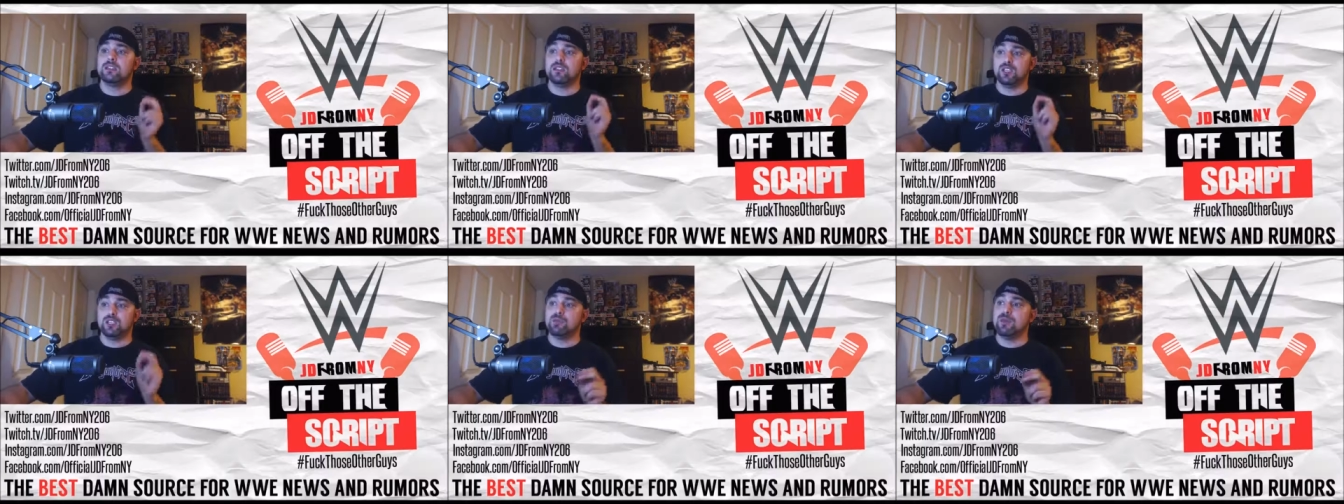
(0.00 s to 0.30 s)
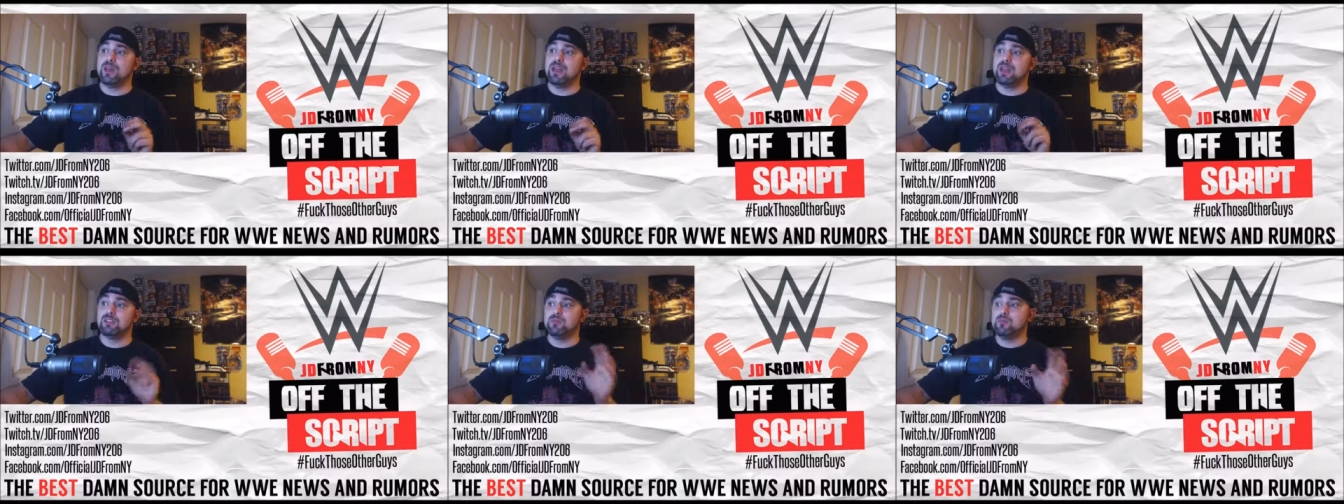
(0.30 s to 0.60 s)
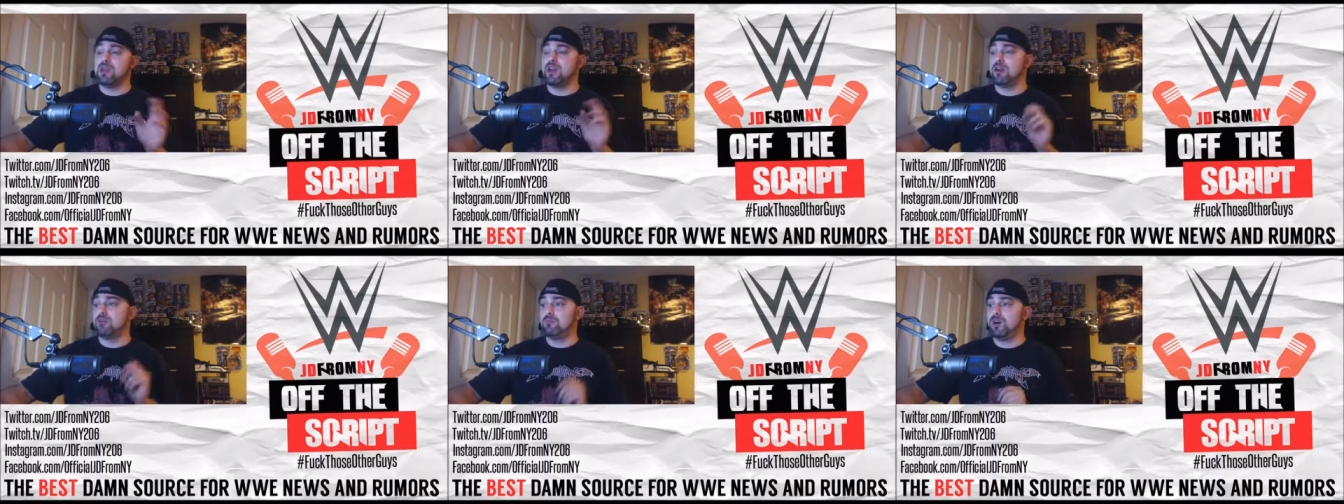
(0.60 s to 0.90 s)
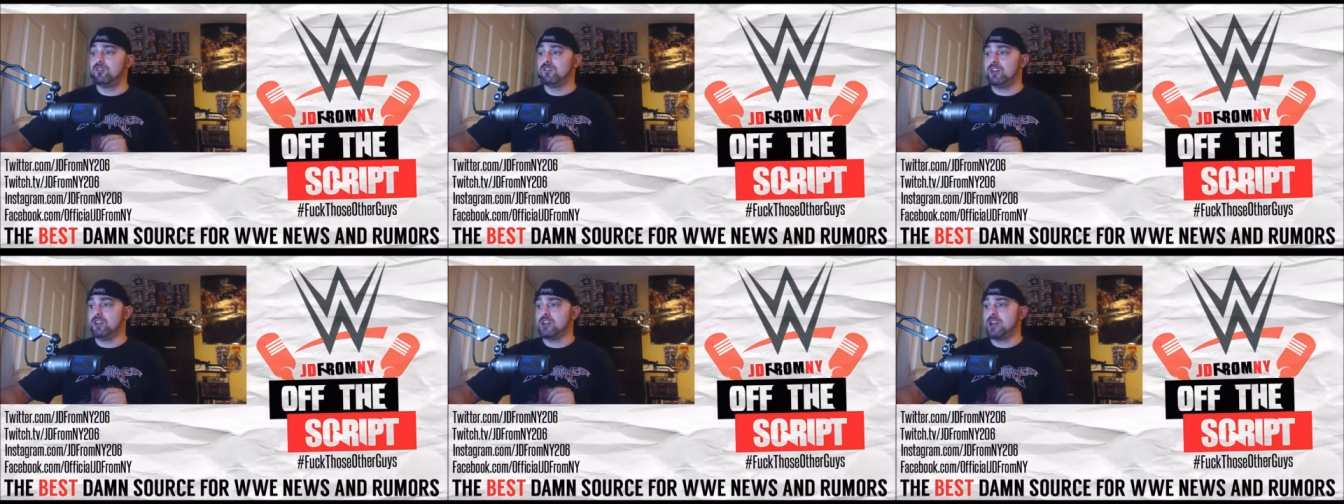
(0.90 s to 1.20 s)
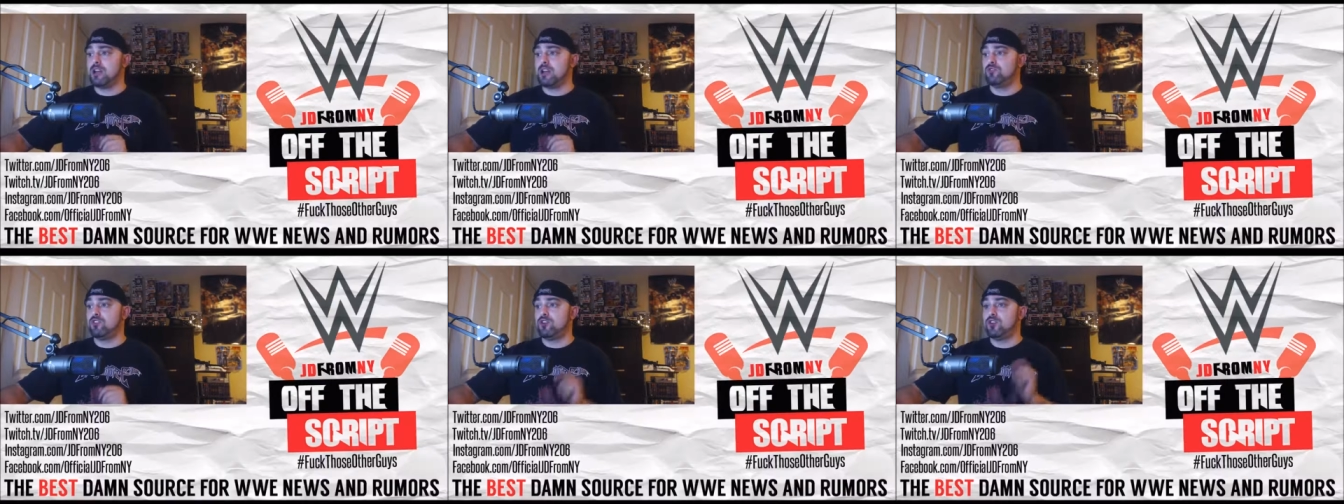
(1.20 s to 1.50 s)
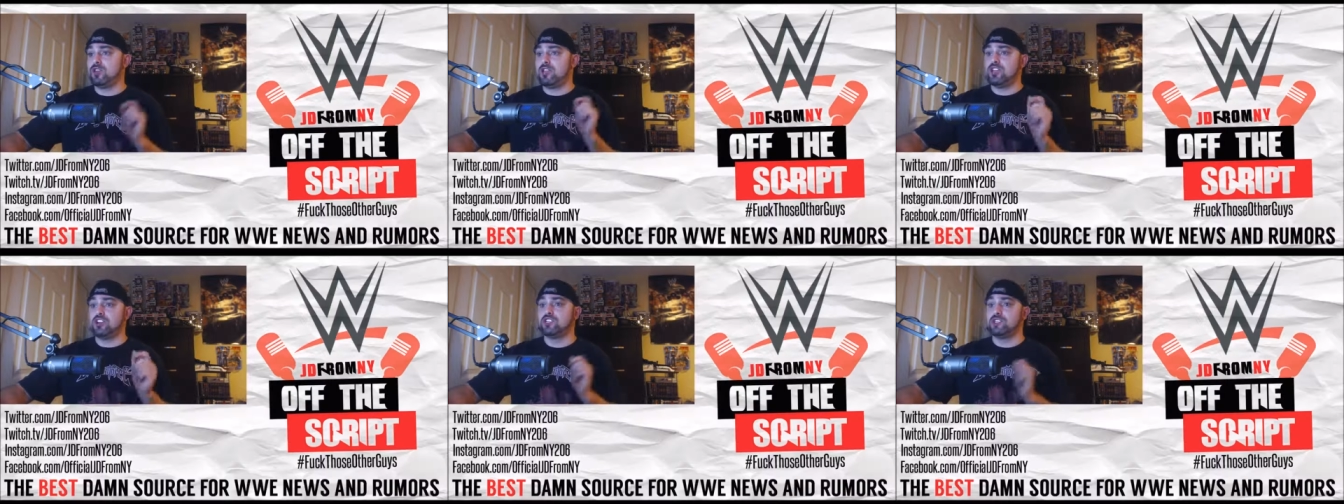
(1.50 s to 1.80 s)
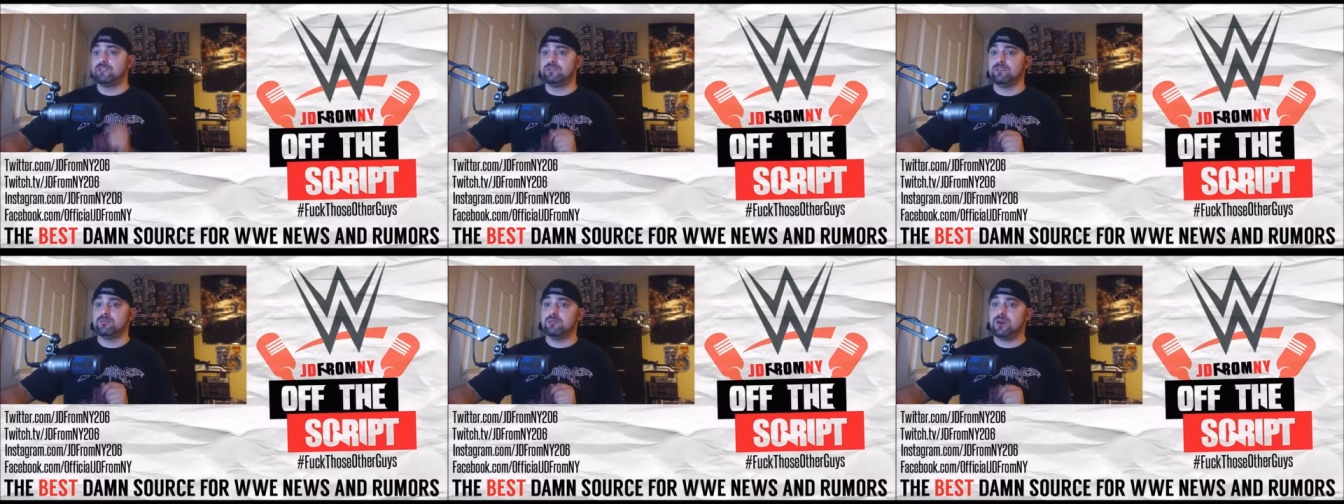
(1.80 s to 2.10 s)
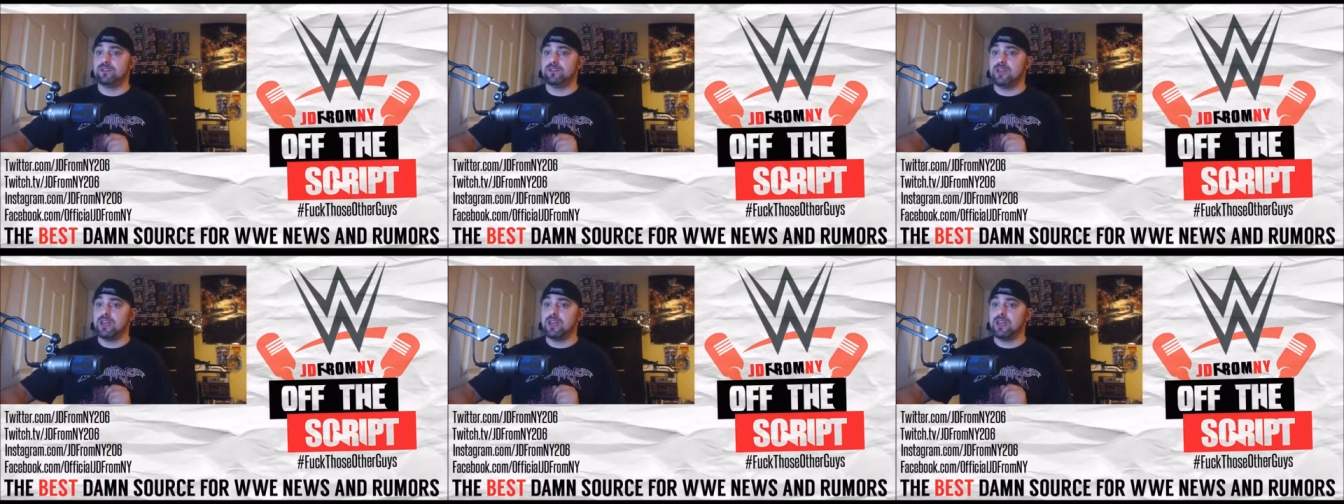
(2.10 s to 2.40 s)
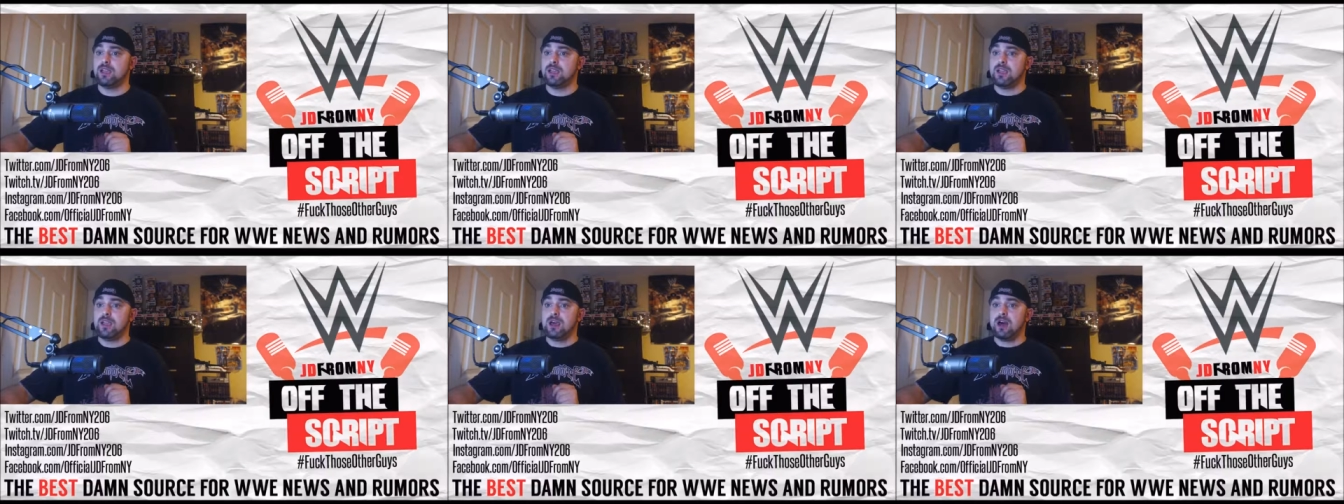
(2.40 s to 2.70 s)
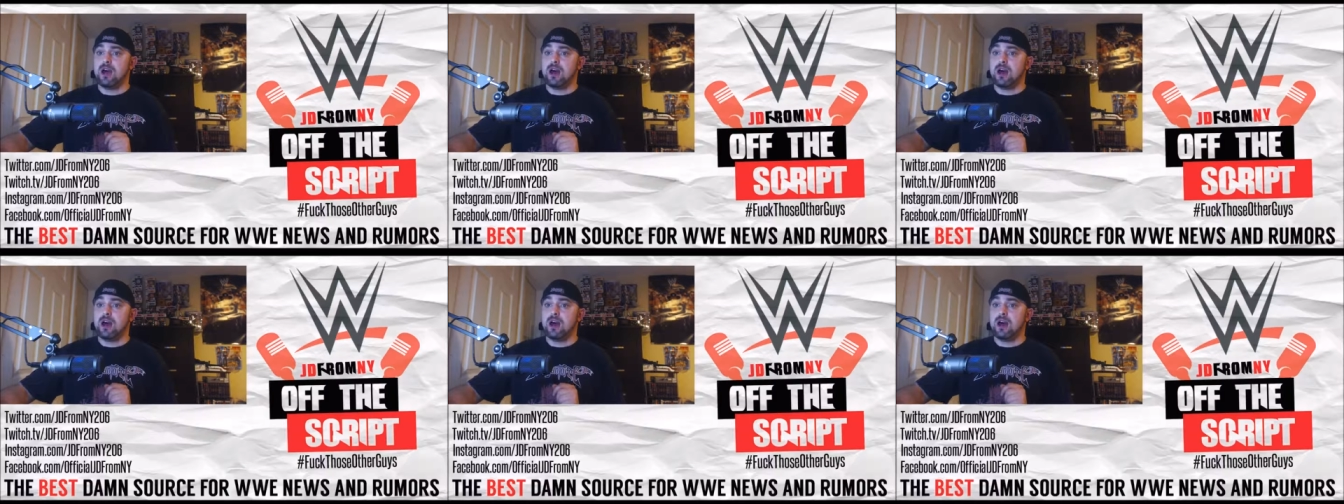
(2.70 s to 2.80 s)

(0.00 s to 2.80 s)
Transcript: this man to be on Monday Night Raw each and every Monday.